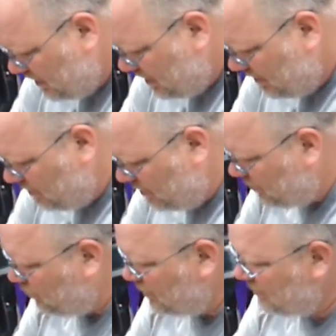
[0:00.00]
And then there's
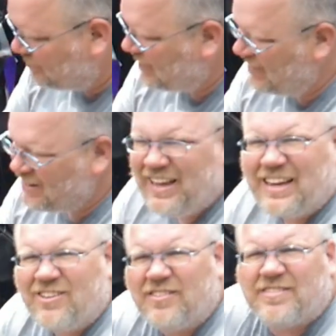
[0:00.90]
one that's got like a
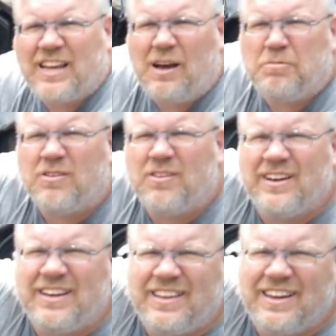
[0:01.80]
little stopper
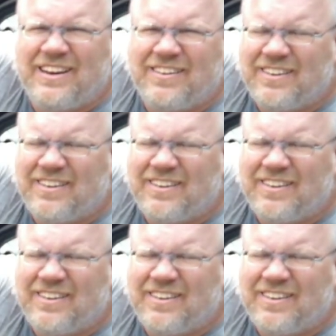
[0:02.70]
in there.